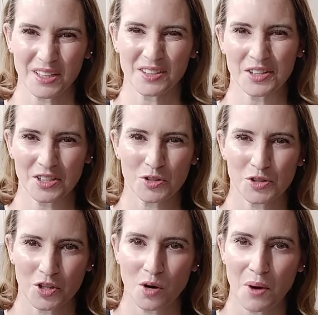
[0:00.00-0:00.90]
and you can
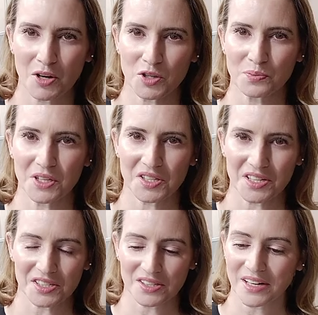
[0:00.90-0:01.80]
usually go about your
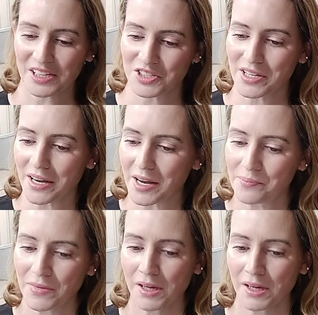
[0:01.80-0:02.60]
business the next day.